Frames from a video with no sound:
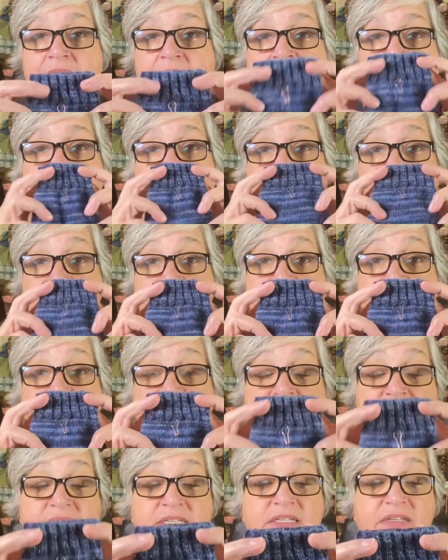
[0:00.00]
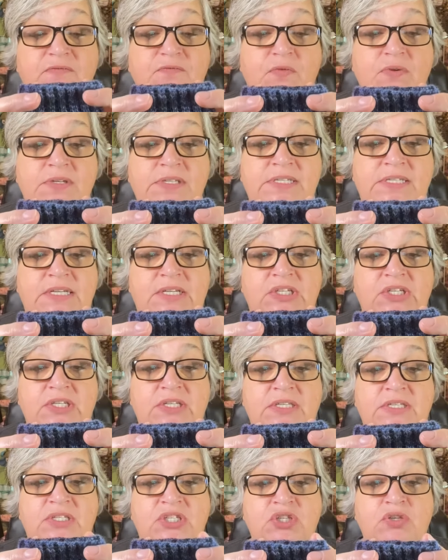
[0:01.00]
I cast on 64
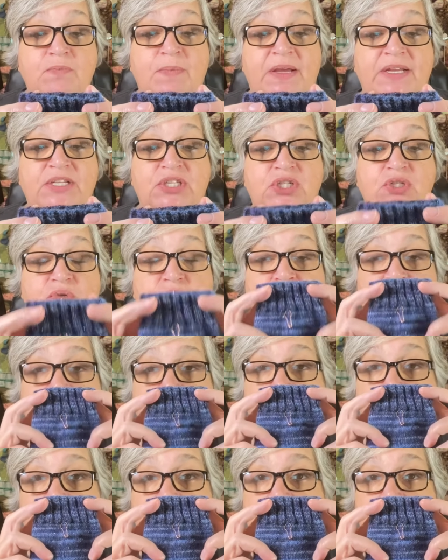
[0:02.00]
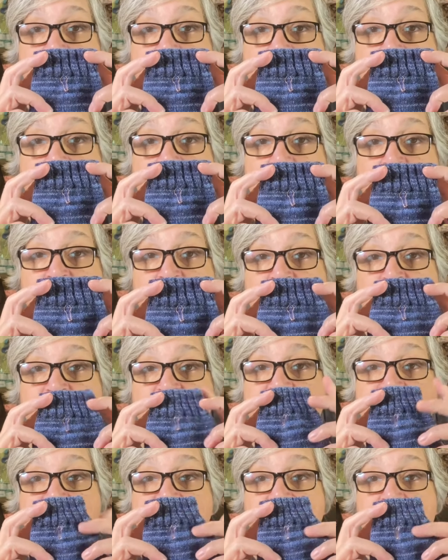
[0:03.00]
stitches, 2x2 ribbing for
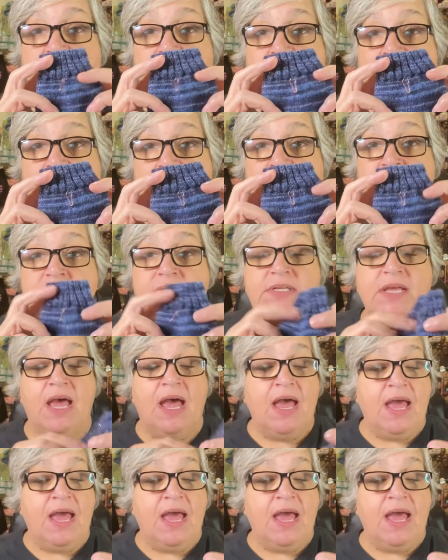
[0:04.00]
15 rounds,